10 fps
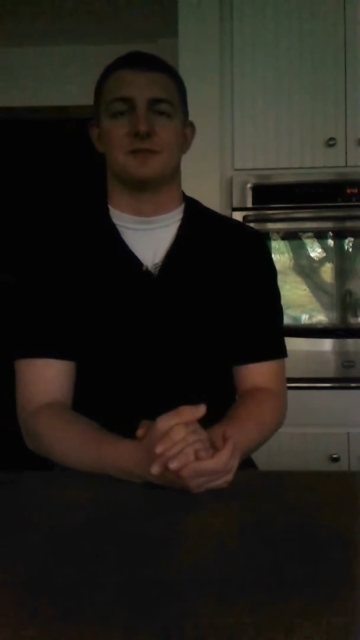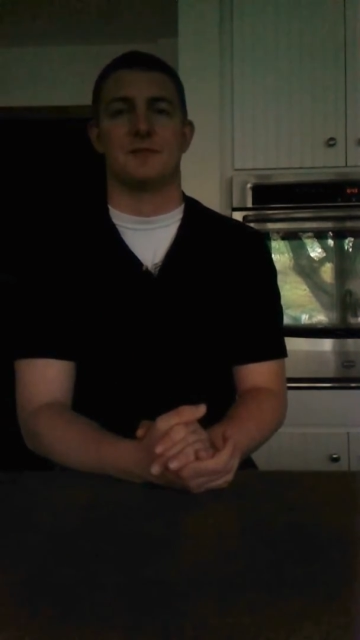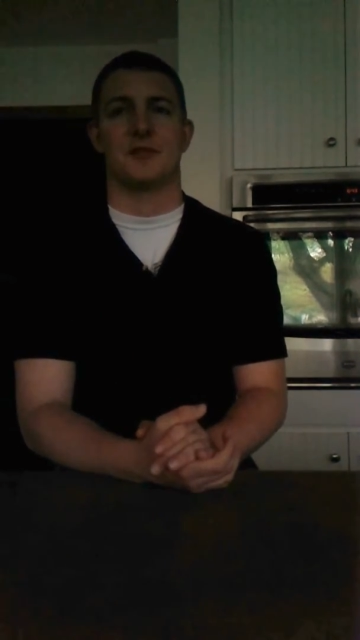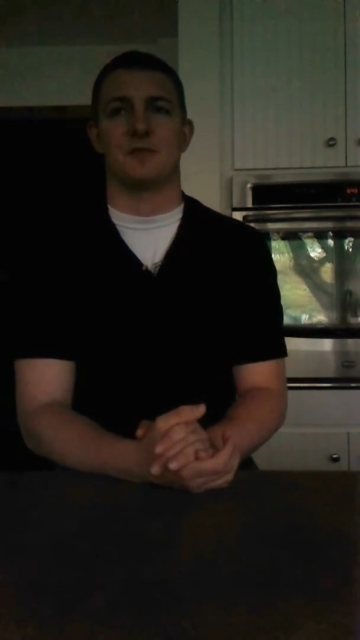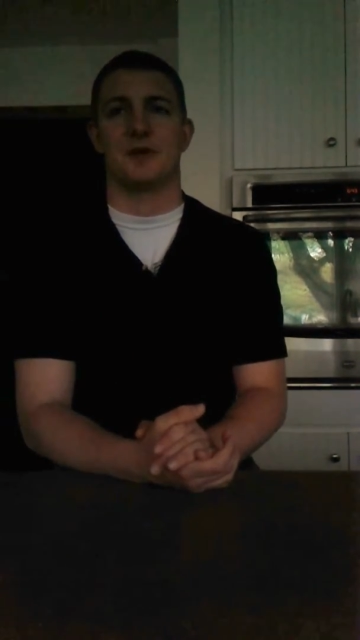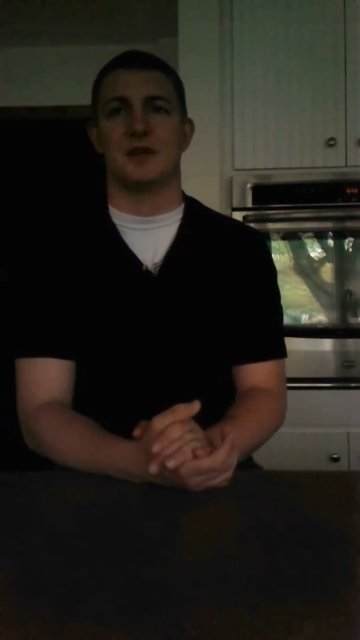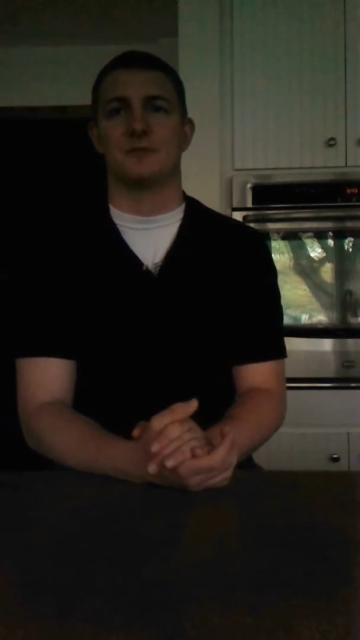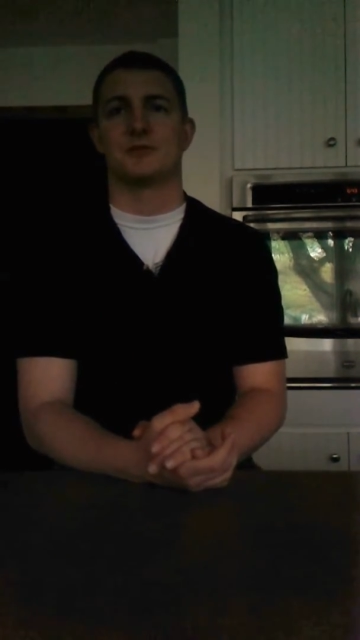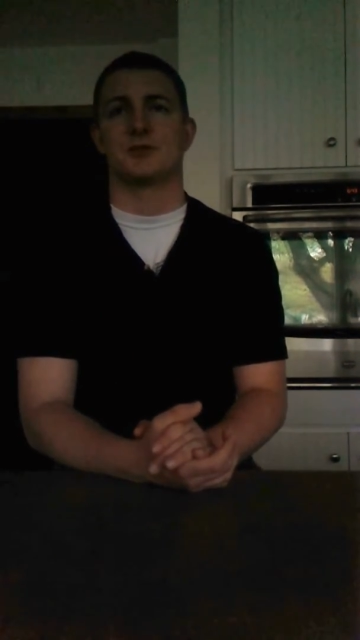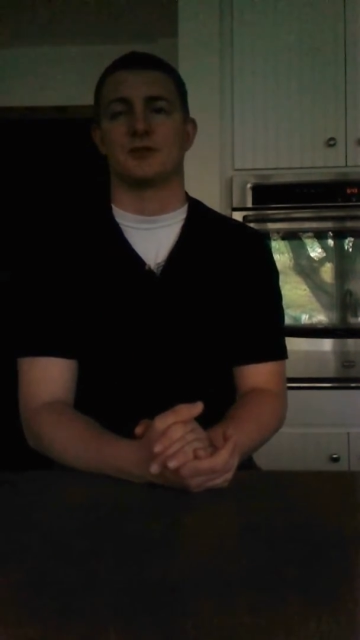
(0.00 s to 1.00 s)
The
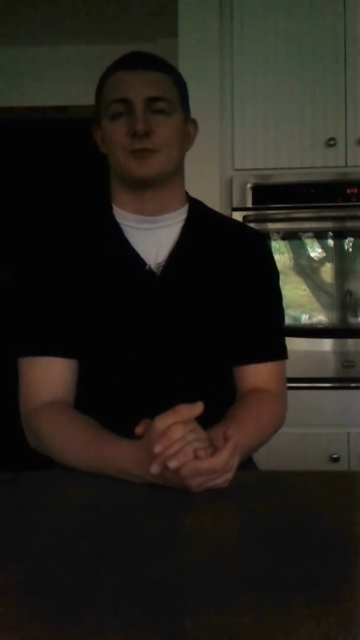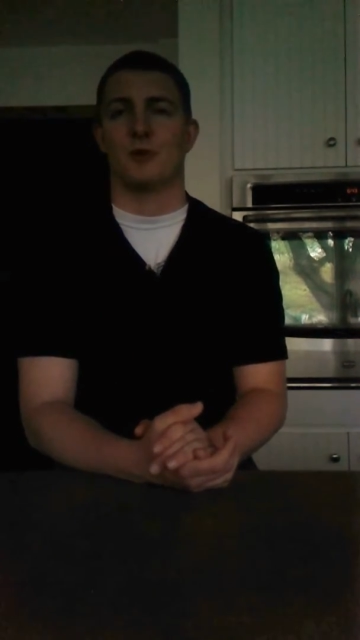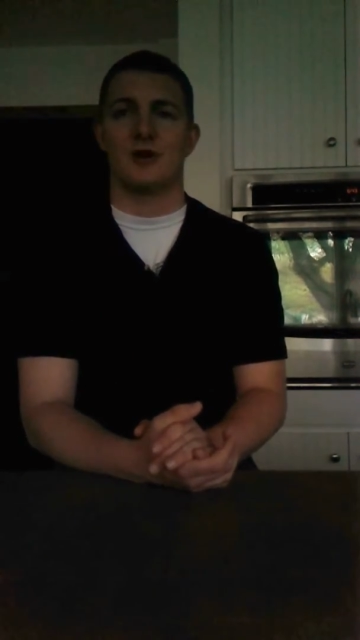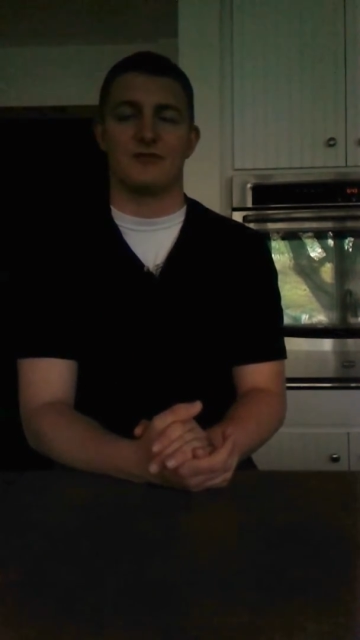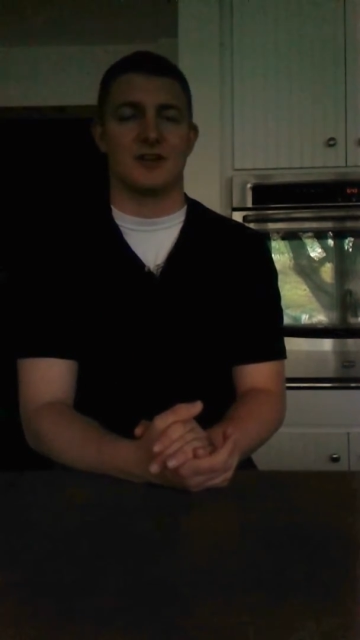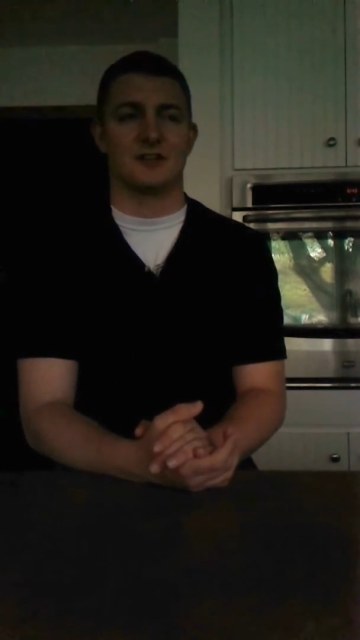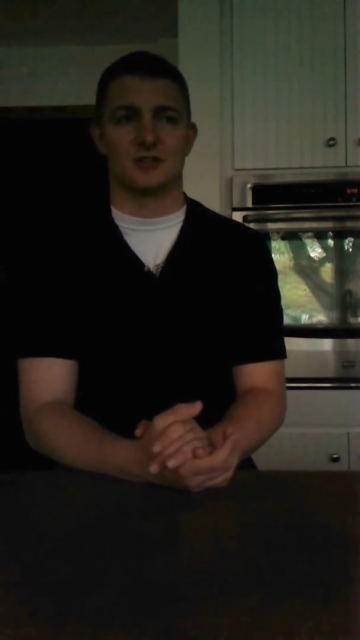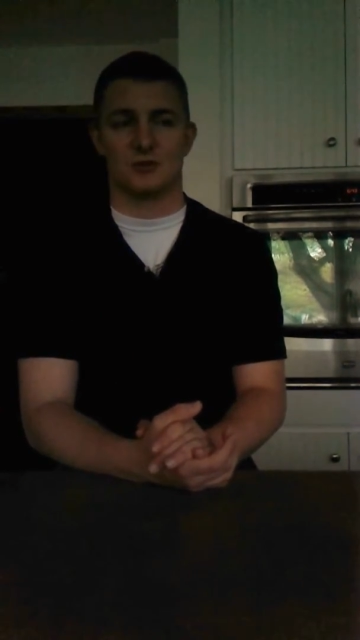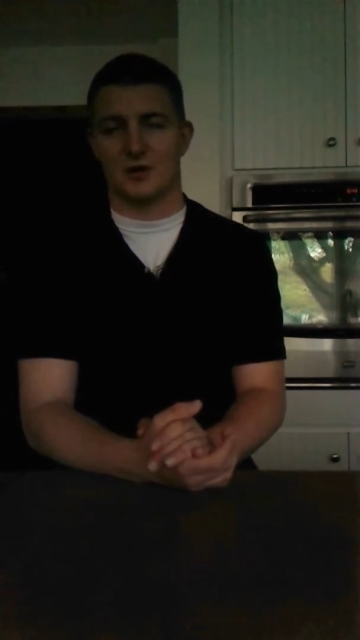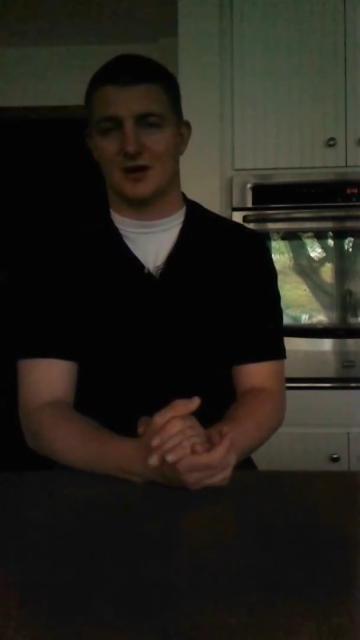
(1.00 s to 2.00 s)
pimps or the boyfriends
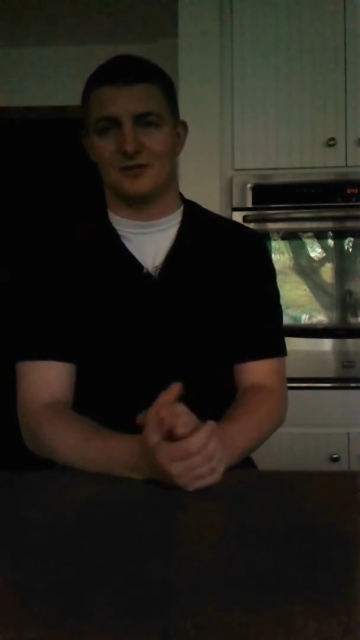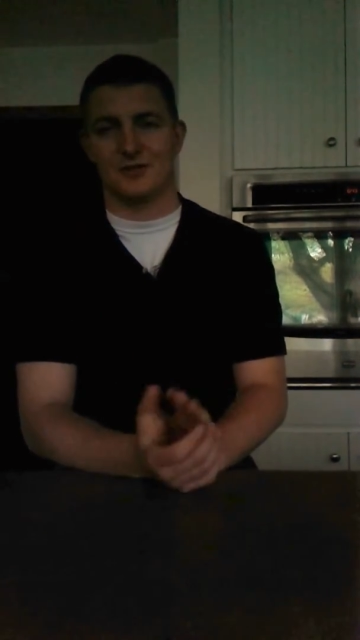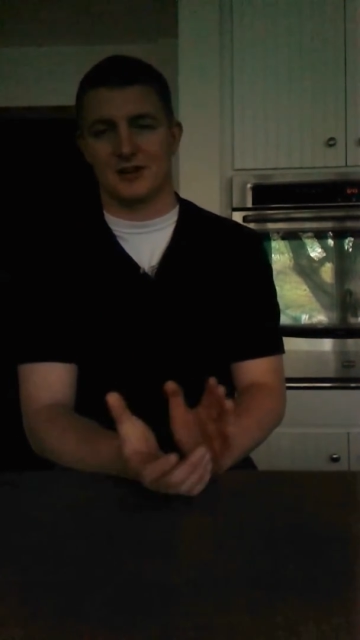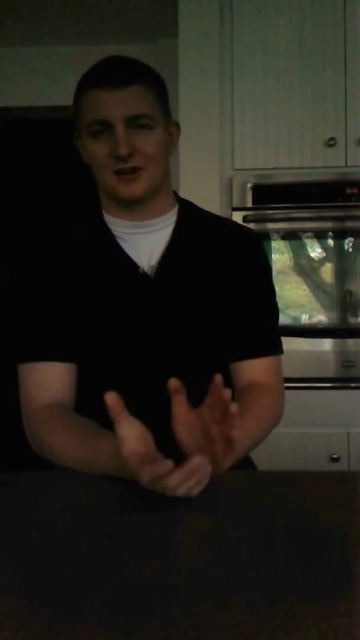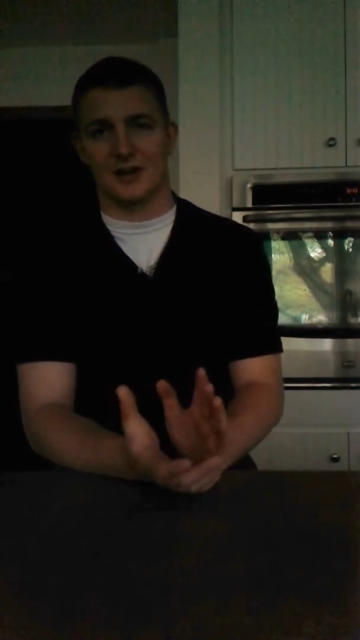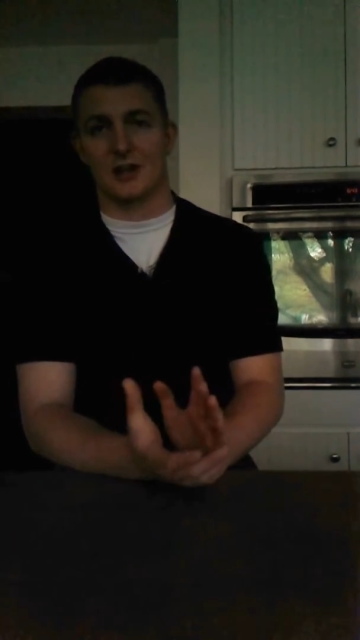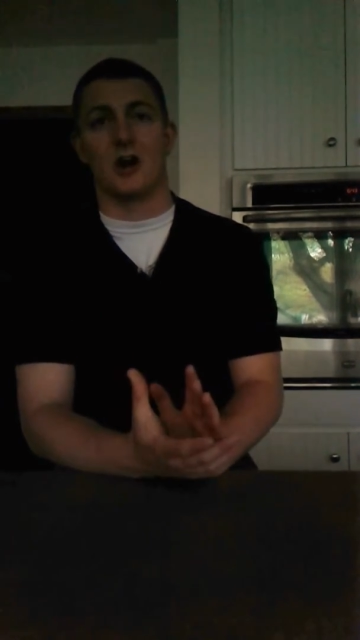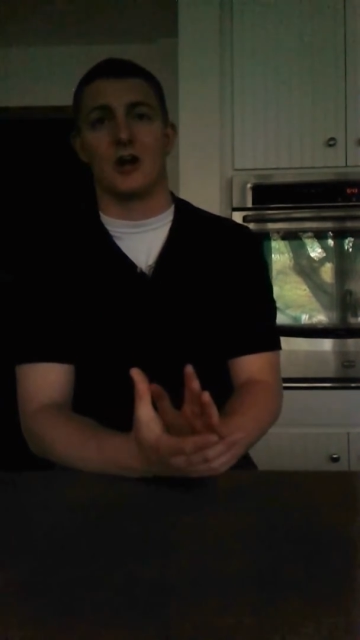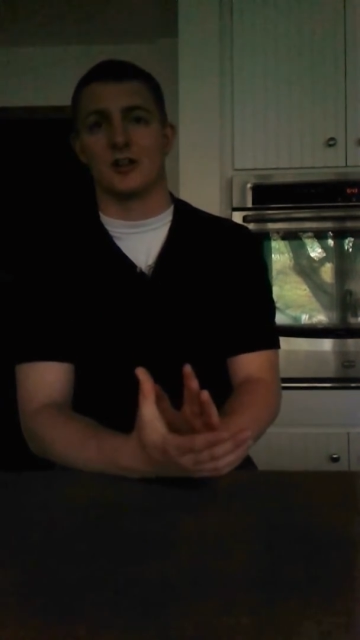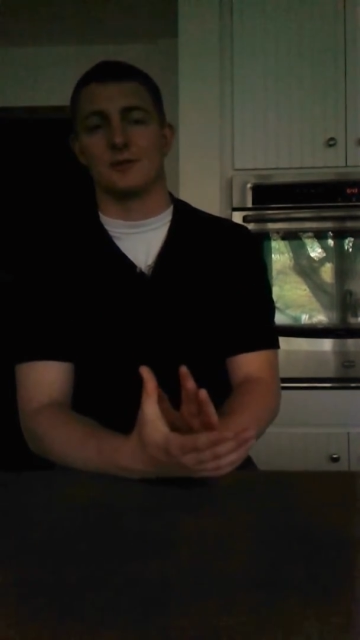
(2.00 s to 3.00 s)
or whatever they're gonna
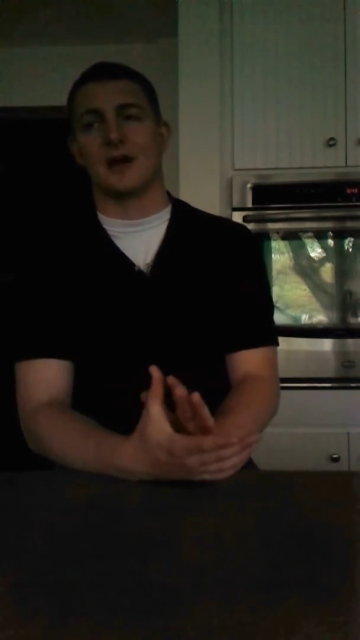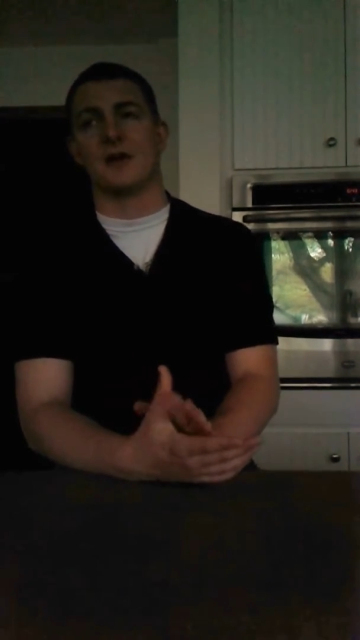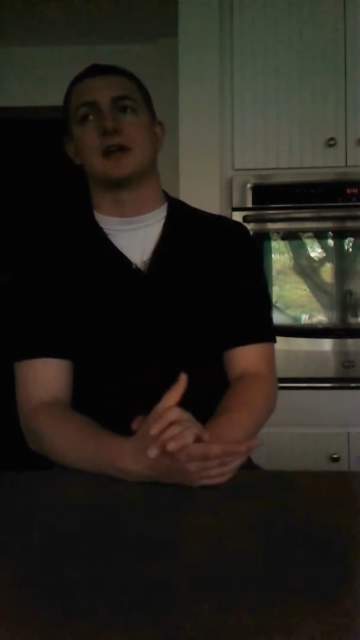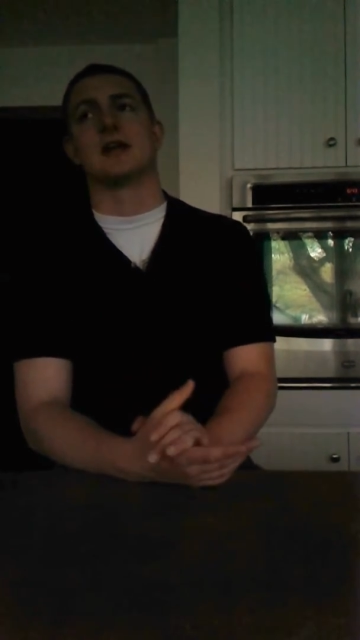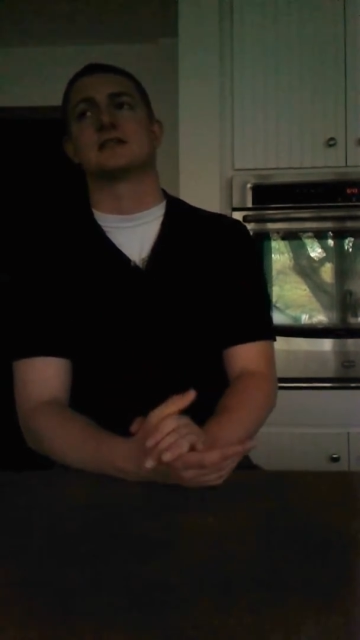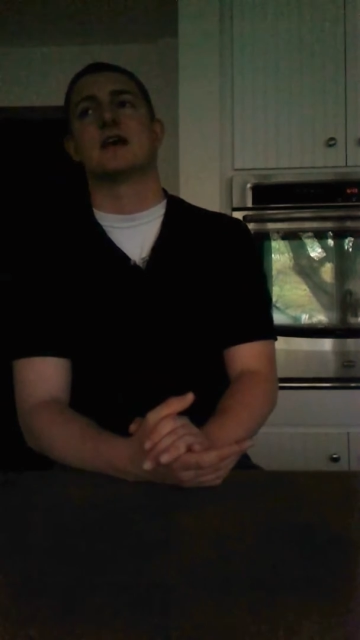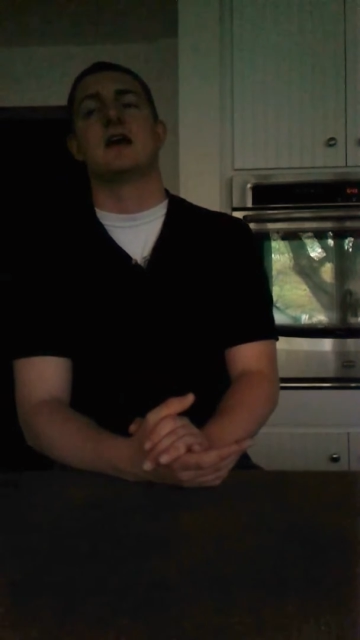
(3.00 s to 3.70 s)
call them nowadays.